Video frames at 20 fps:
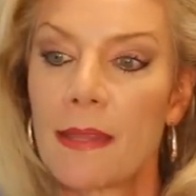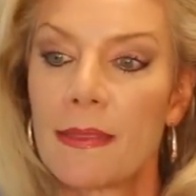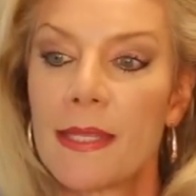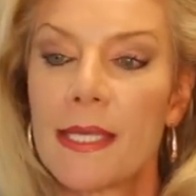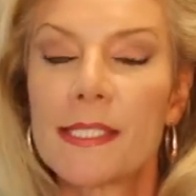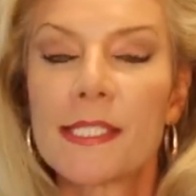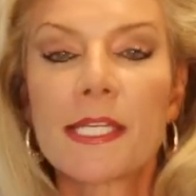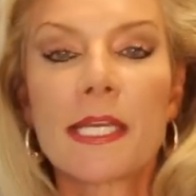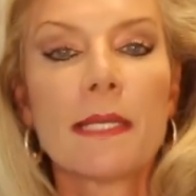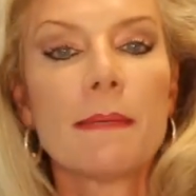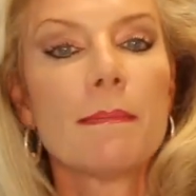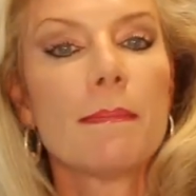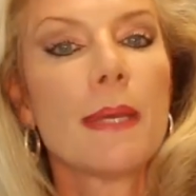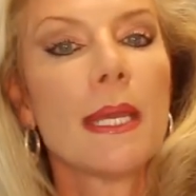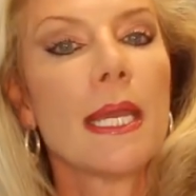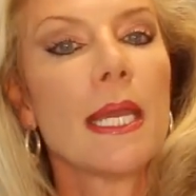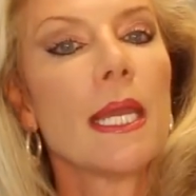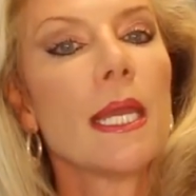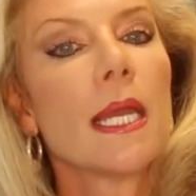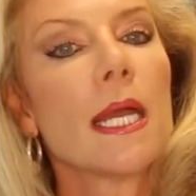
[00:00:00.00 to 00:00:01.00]
this can
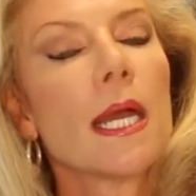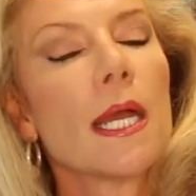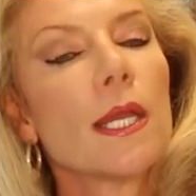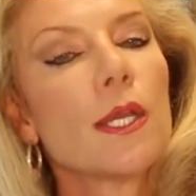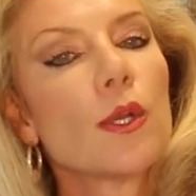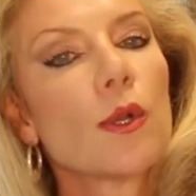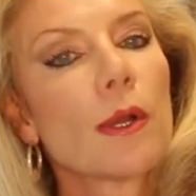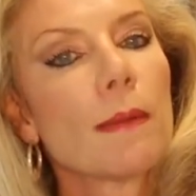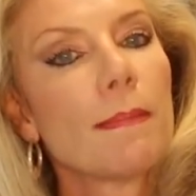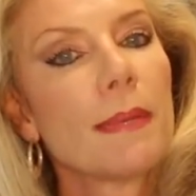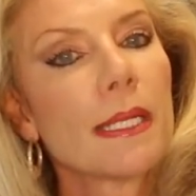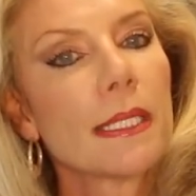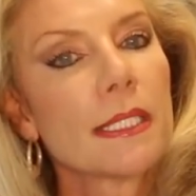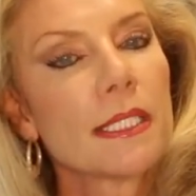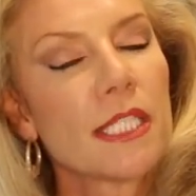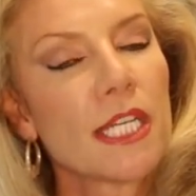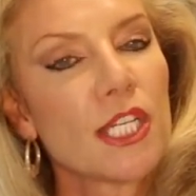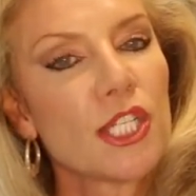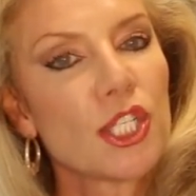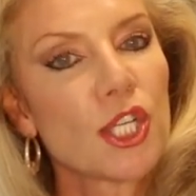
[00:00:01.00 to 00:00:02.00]
be your
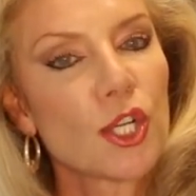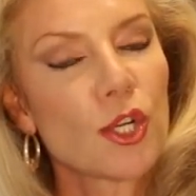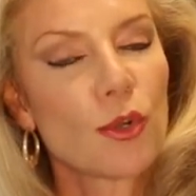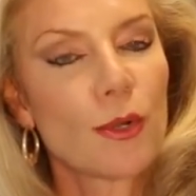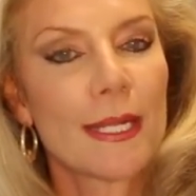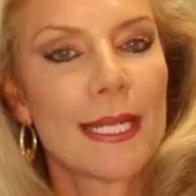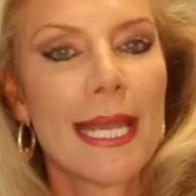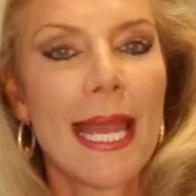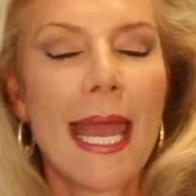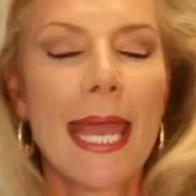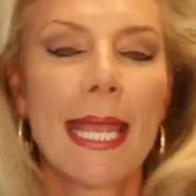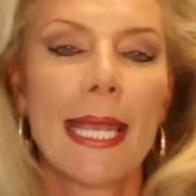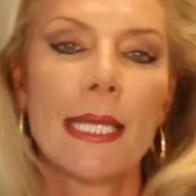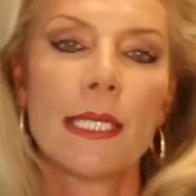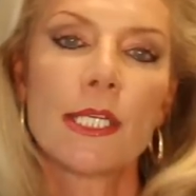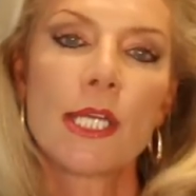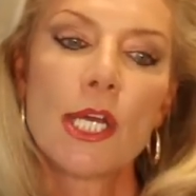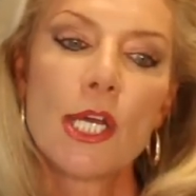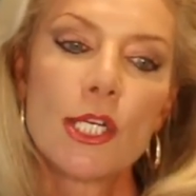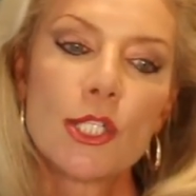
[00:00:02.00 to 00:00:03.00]
ability to
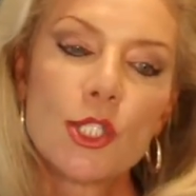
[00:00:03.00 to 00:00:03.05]
create,